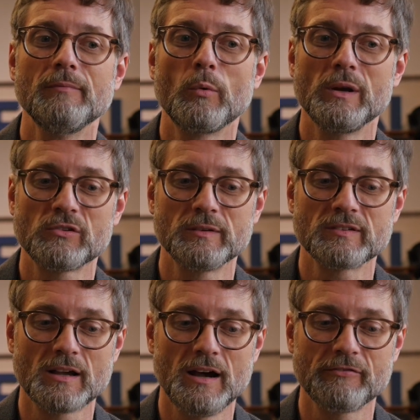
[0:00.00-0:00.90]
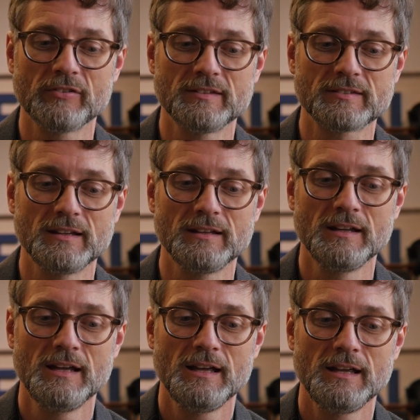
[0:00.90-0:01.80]
which was a conference that
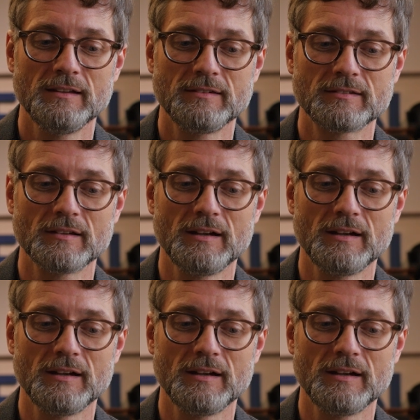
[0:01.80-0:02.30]
his